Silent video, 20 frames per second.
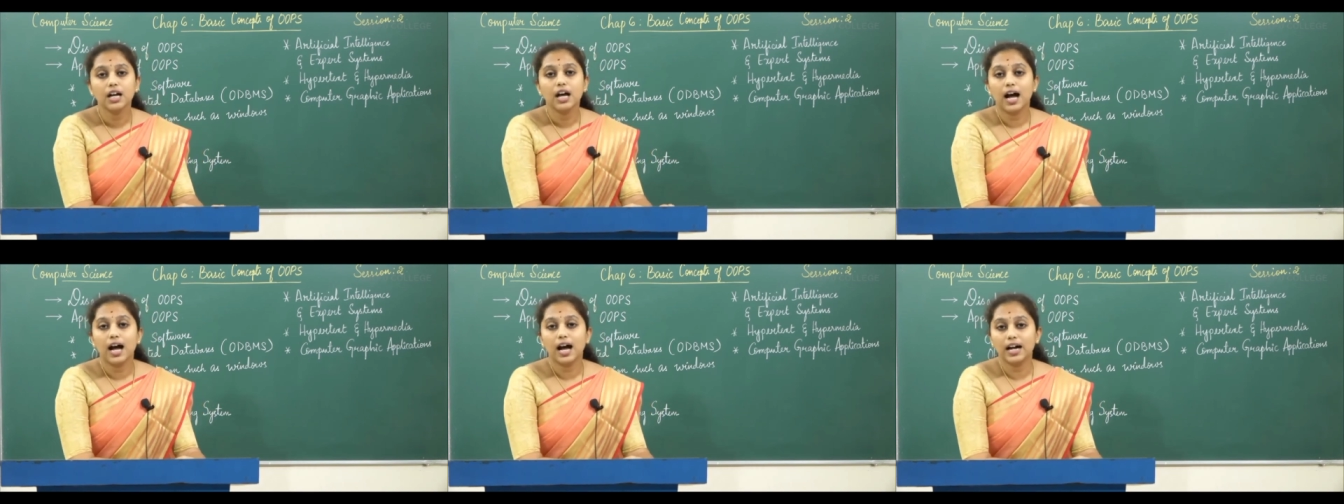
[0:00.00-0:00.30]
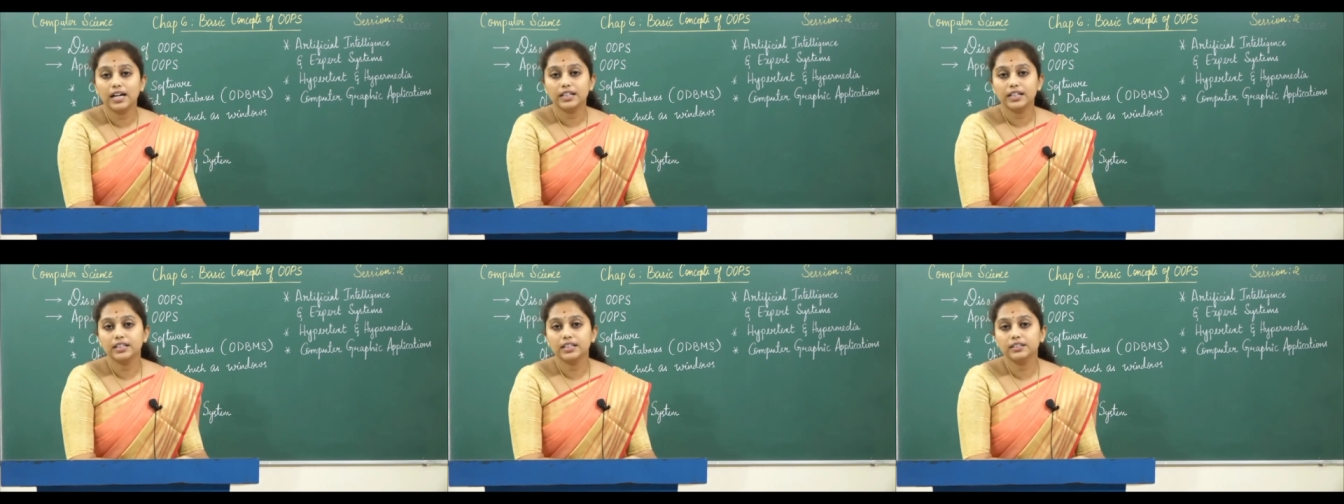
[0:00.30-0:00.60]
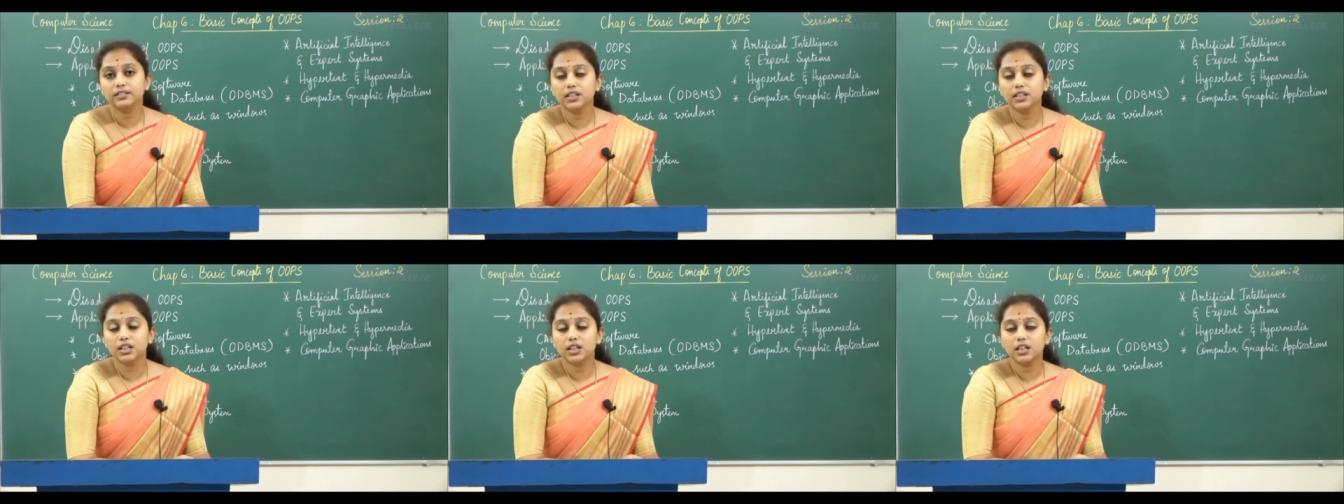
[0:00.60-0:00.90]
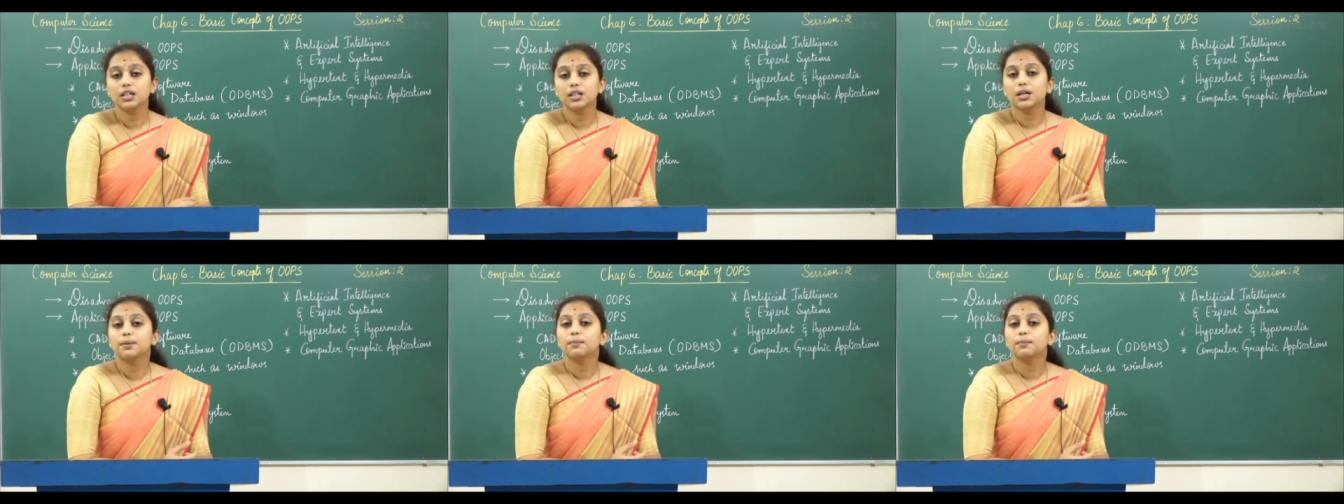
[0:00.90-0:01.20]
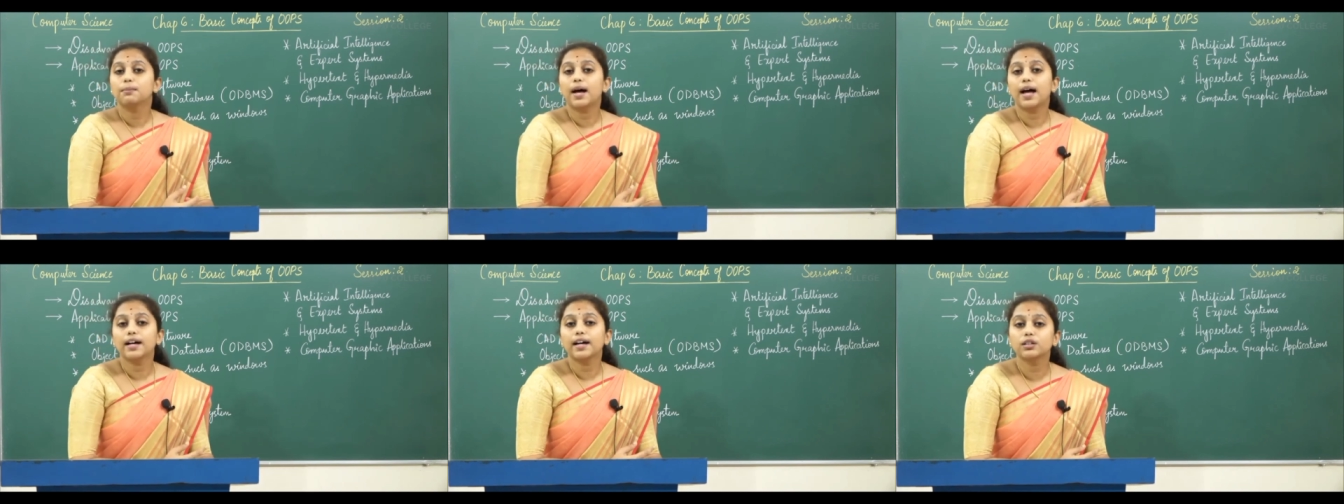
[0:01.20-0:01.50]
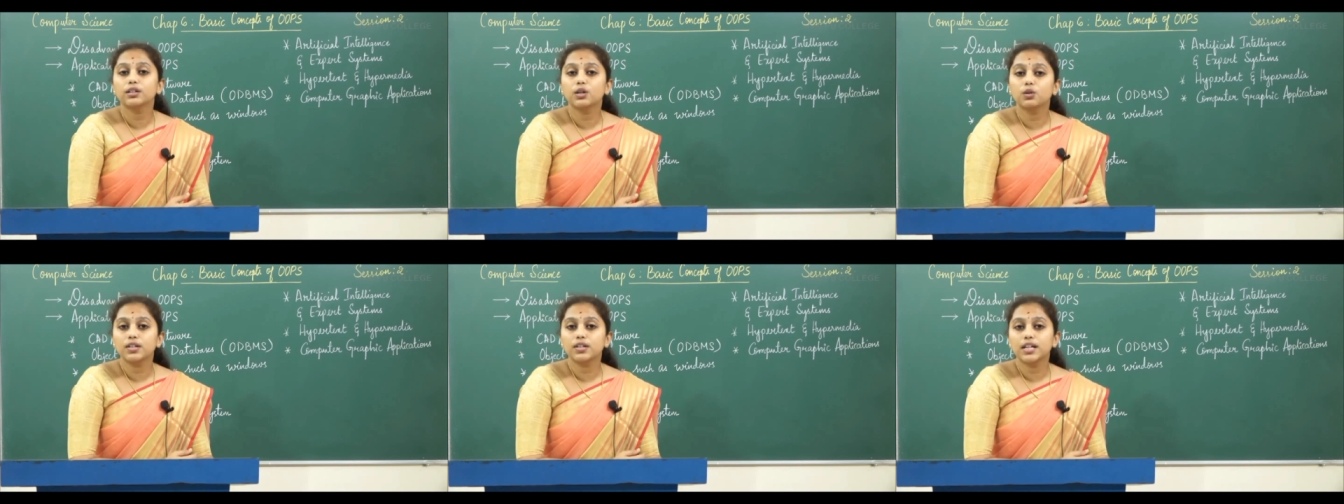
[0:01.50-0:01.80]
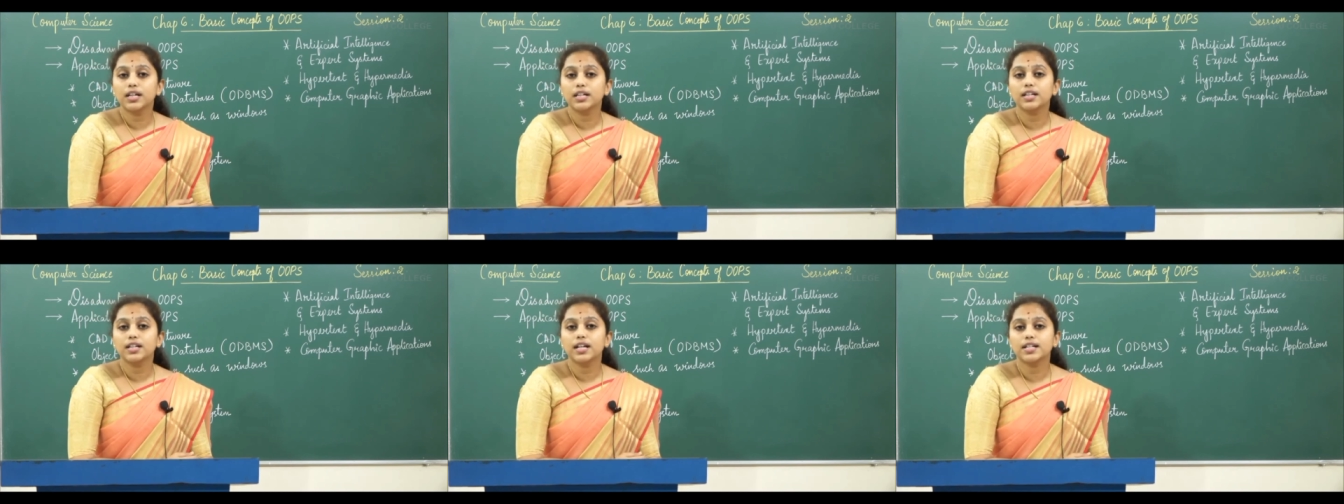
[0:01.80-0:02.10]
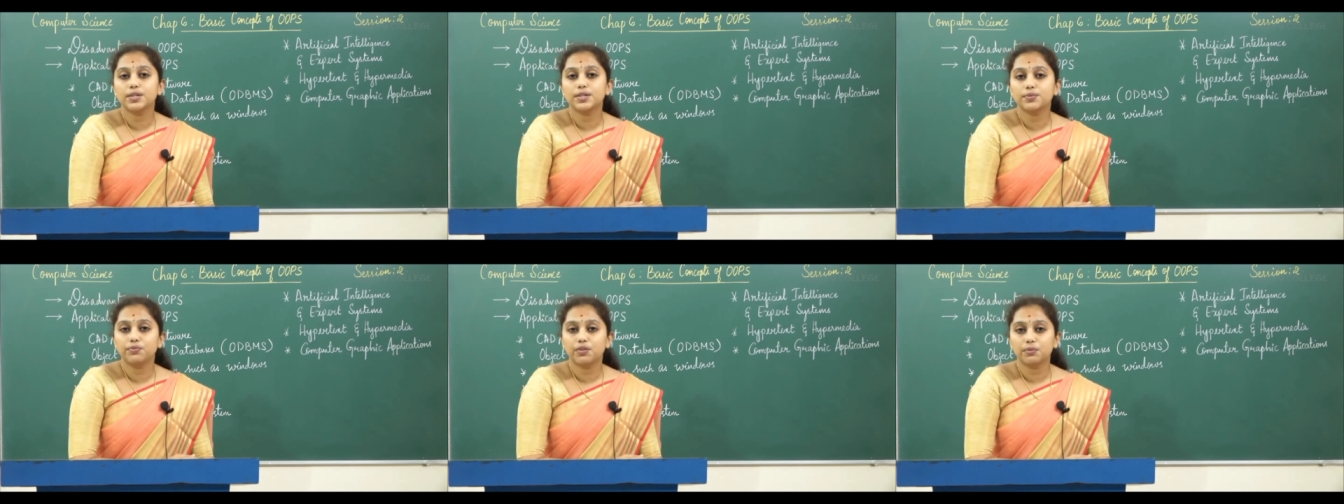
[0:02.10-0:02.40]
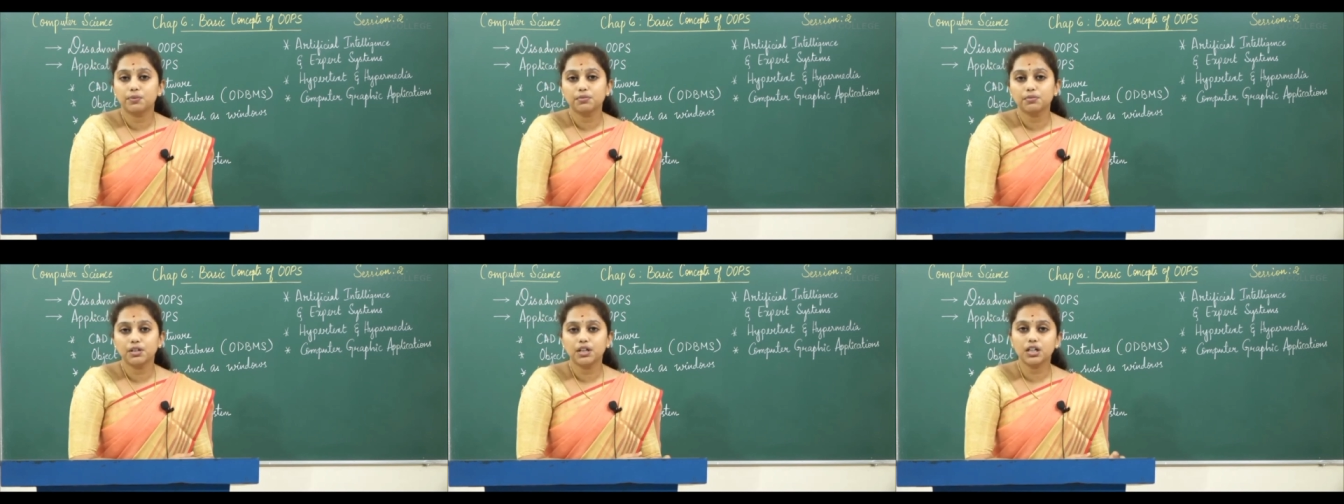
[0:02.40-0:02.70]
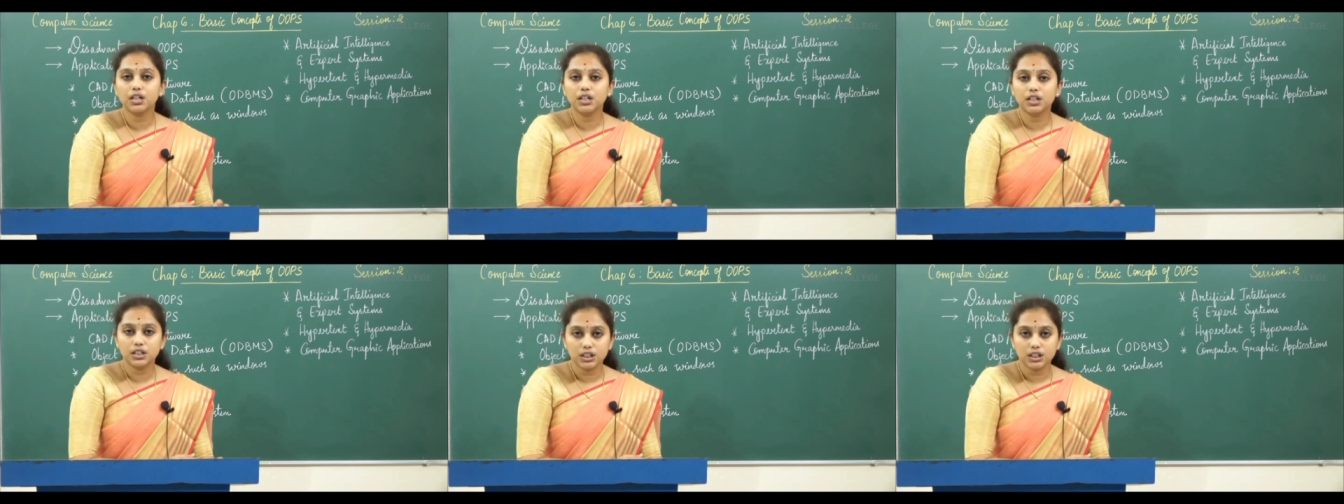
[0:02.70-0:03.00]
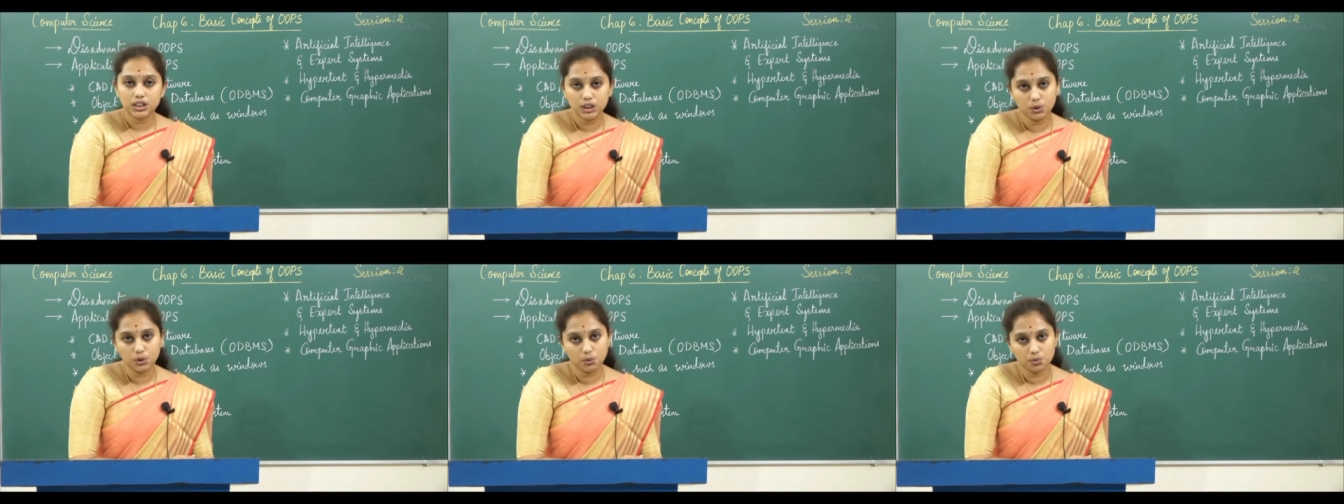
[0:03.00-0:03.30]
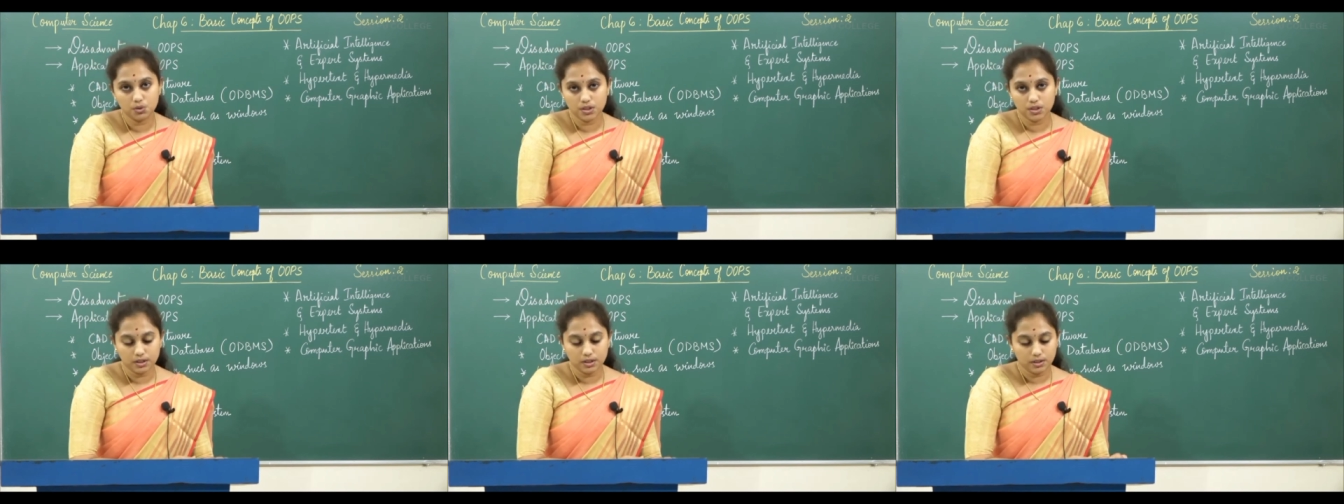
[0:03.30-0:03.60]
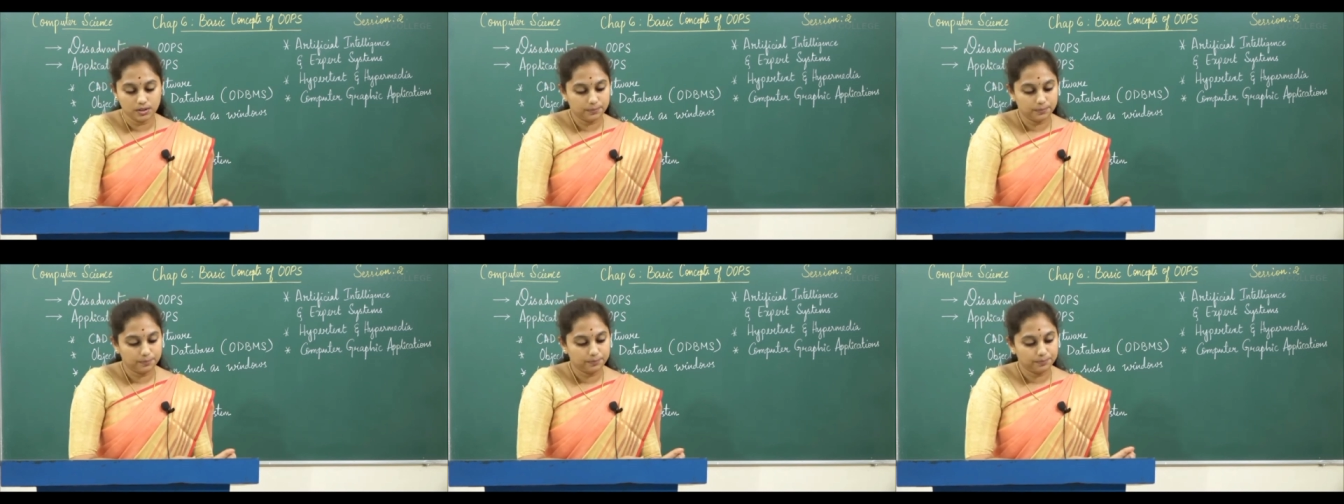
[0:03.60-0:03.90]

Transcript: hiding the background details from the user.